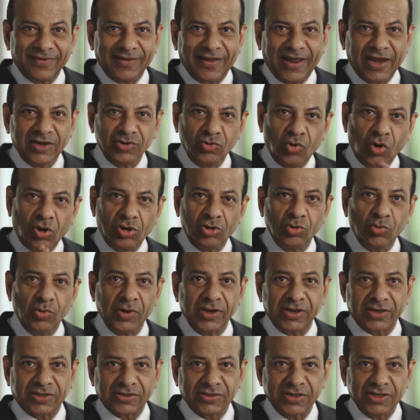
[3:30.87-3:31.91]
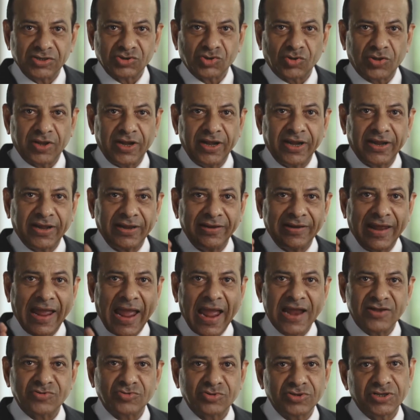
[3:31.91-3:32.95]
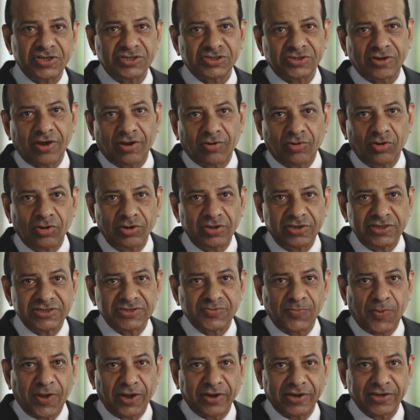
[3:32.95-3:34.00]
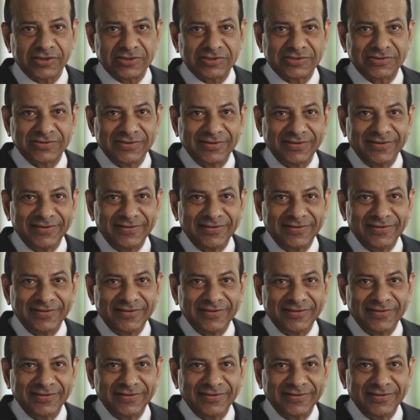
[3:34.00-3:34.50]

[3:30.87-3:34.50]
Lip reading: and go to work so that I can add to the stockholders' pockets?